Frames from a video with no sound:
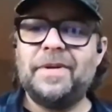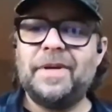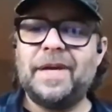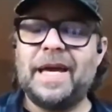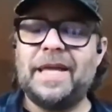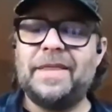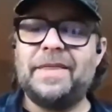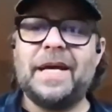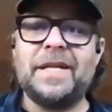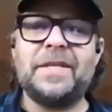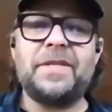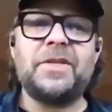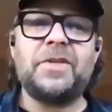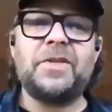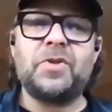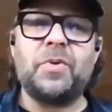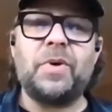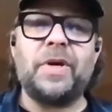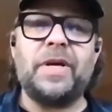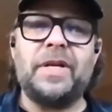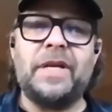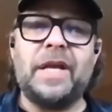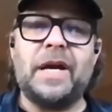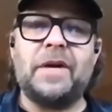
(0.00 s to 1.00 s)
And that's,
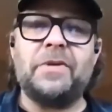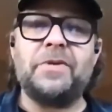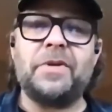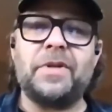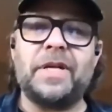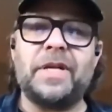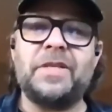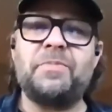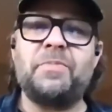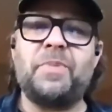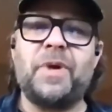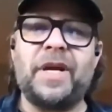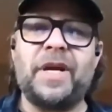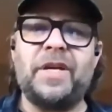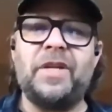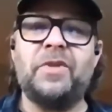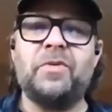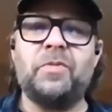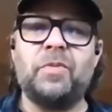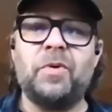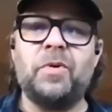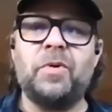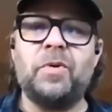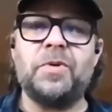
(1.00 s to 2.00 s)
sorry, Naoto, that's breaking
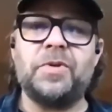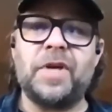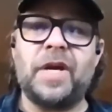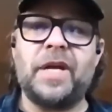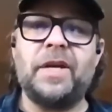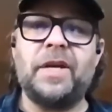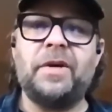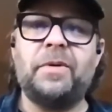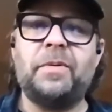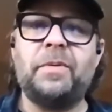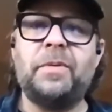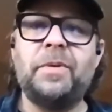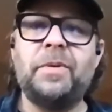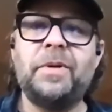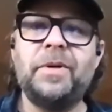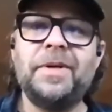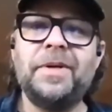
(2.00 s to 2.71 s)
the rules, I know.